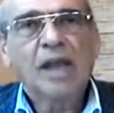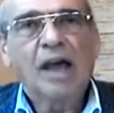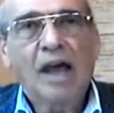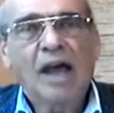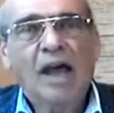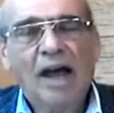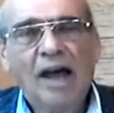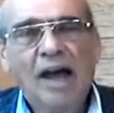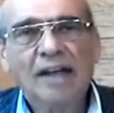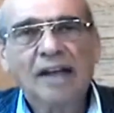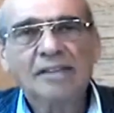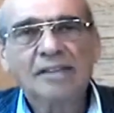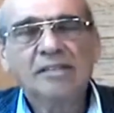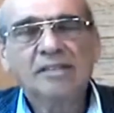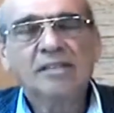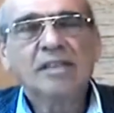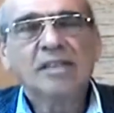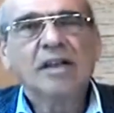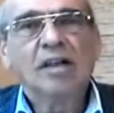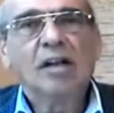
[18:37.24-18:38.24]

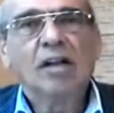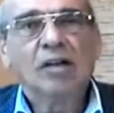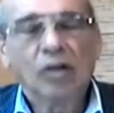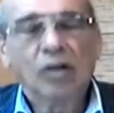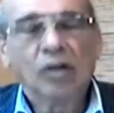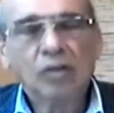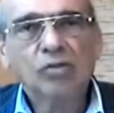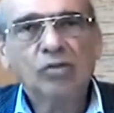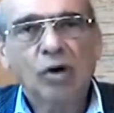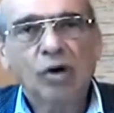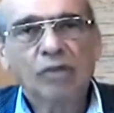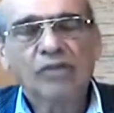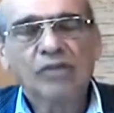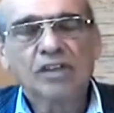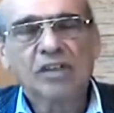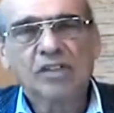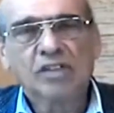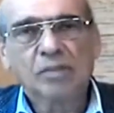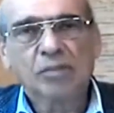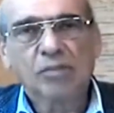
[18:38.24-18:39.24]
and lot of
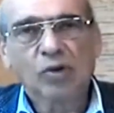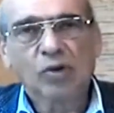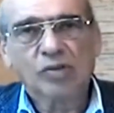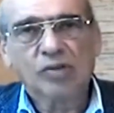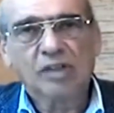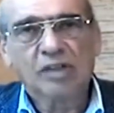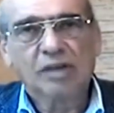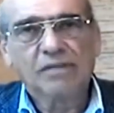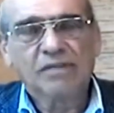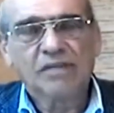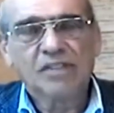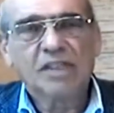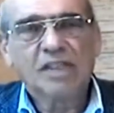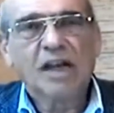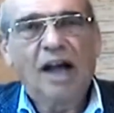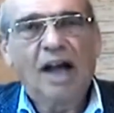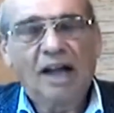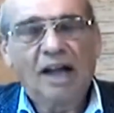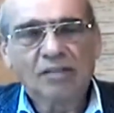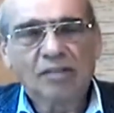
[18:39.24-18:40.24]
explosives
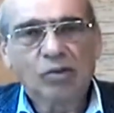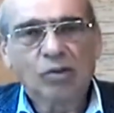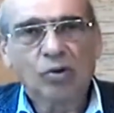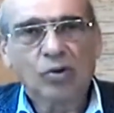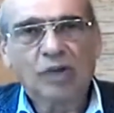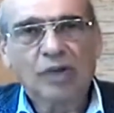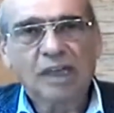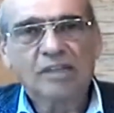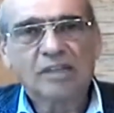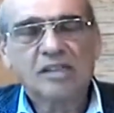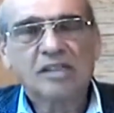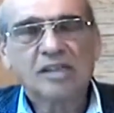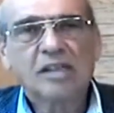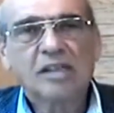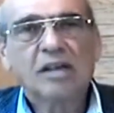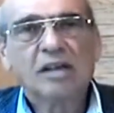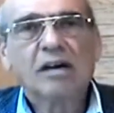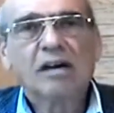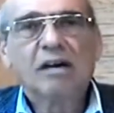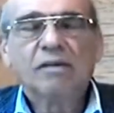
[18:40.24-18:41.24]
and rockets